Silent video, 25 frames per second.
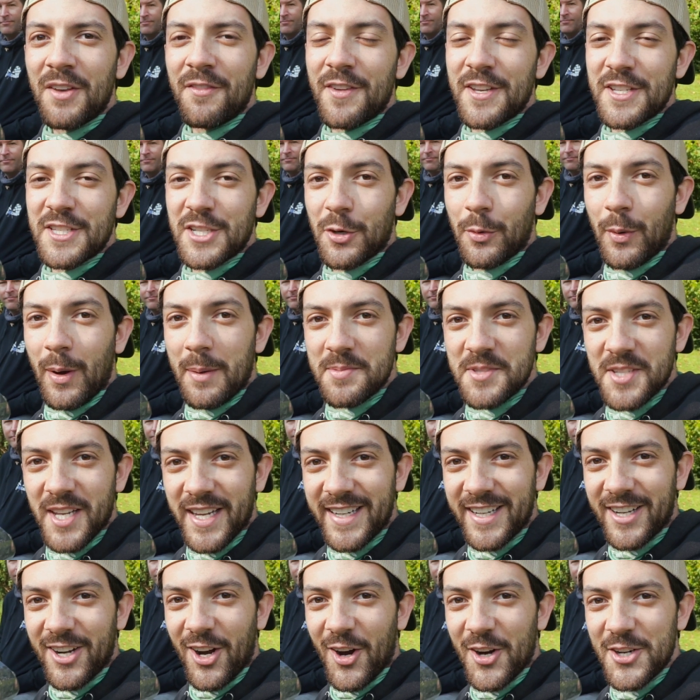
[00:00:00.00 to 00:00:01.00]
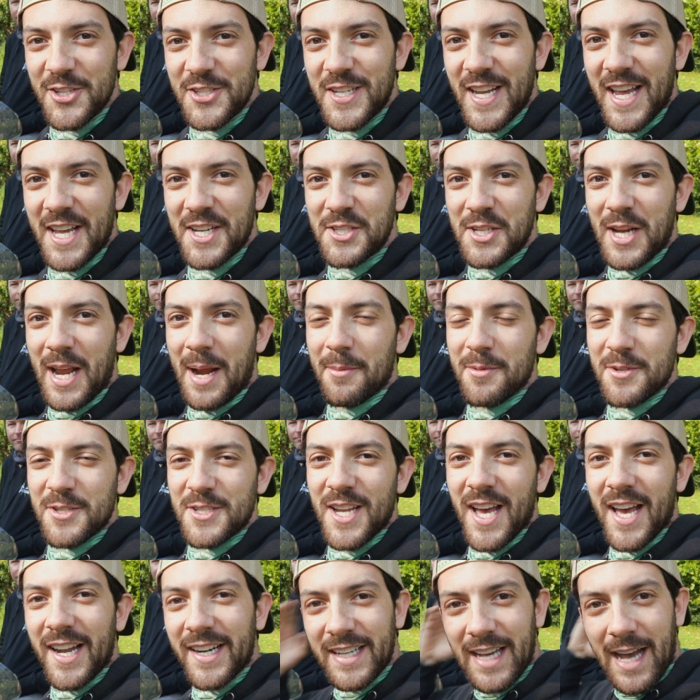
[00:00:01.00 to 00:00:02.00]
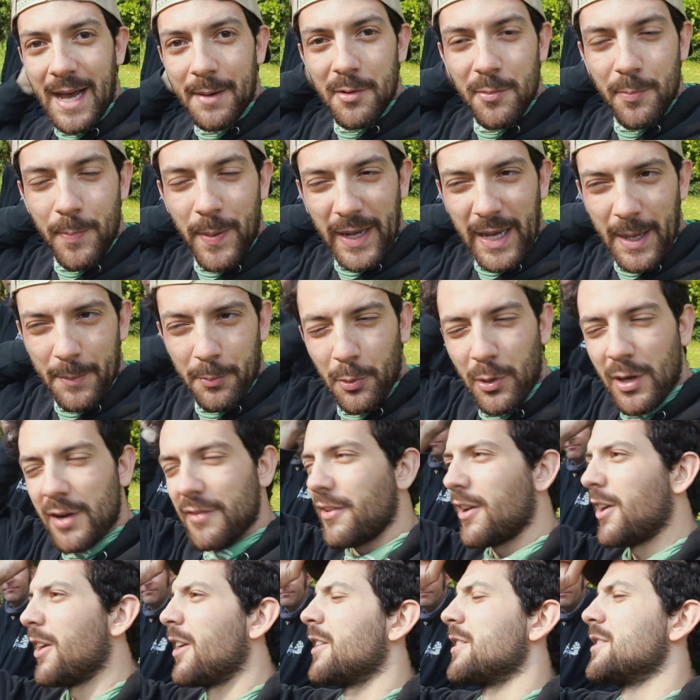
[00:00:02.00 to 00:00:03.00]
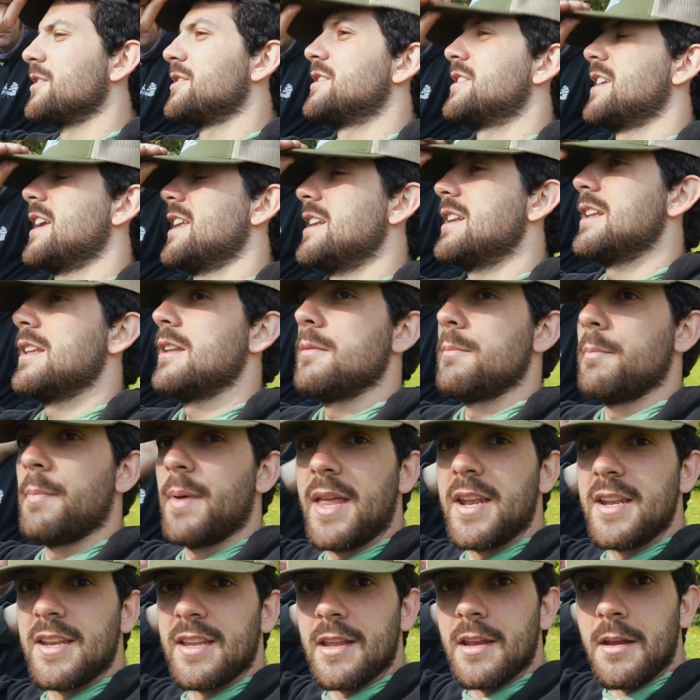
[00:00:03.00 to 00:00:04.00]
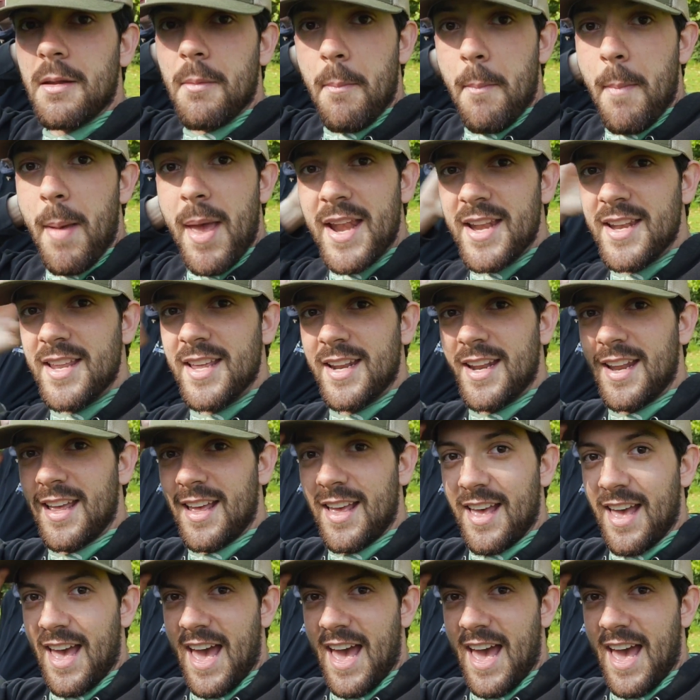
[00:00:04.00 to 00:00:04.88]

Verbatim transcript: Visit our website, cars-cameras.com, to pick up one of our Send It, Bend It, Mend It